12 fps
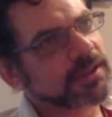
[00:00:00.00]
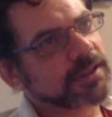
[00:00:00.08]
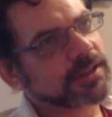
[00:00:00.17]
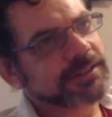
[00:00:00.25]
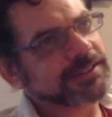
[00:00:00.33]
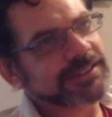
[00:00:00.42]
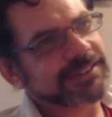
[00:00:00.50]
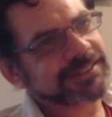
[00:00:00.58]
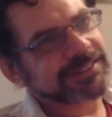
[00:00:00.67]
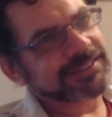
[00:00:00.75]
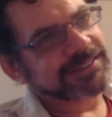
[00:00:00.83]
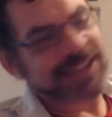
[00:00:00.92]

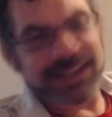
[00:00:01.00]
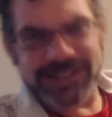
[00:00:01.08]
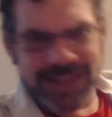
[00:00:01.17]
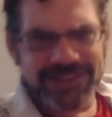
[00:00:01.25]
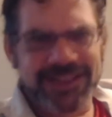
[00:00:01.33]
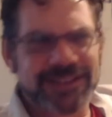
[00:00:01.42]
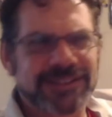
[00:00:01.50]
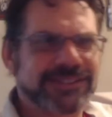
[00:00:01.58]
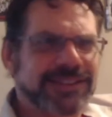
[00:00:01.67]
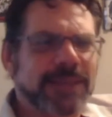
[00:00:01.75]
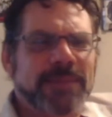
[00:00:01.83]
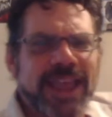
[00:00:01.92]

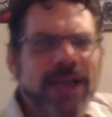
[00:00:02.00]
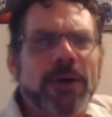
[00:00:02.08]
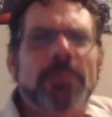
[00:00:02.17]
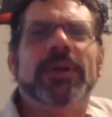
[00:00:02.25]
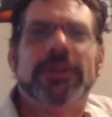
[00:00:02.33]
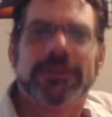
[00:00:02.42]
That may help.